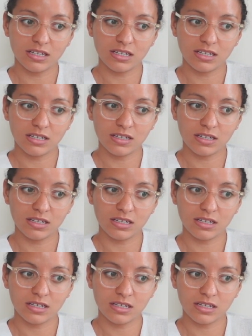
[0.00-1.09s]

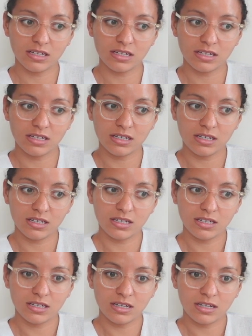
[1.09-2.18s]

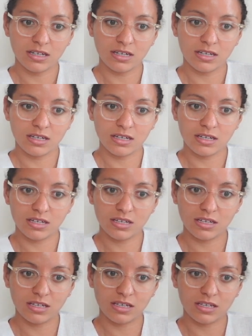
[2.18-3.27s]

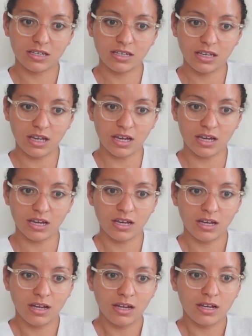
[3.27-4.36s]

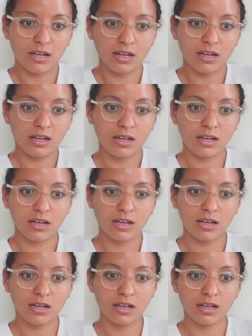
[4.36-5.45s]

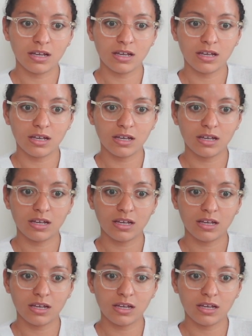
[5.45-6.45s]
The person shown says nothing.